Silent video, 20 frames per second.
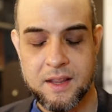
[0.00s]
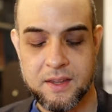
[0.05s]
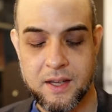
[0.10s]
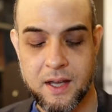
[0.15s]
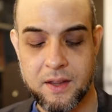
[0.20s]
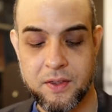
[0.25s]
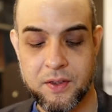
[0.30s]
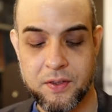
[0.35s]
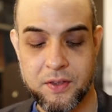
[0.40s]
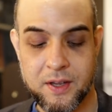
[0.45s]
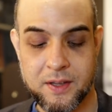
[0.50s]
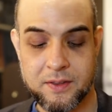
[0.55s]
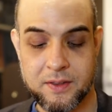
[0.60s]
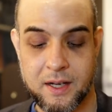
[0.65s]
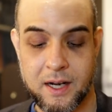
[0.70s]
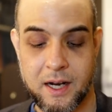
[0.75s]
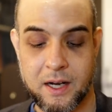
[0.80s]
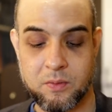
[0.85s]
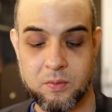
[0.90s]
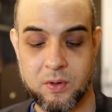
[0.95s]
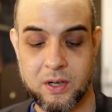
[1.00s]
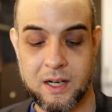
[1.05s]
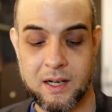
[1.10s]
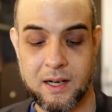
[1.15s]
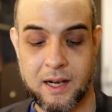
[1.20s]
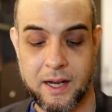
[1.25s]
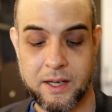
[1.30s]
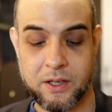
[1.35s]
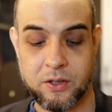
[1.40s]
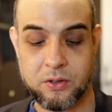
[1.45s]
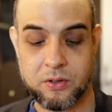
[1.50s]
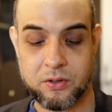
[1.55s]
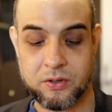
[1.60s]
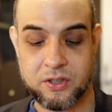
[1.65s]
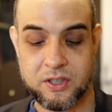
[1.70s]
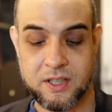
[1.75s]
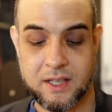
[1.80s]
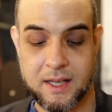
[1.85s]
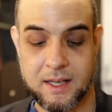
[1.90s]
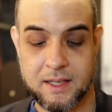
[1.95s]
The other thing that I'd really like you to
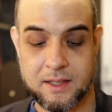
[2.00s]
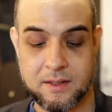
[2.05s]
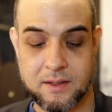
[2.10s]
see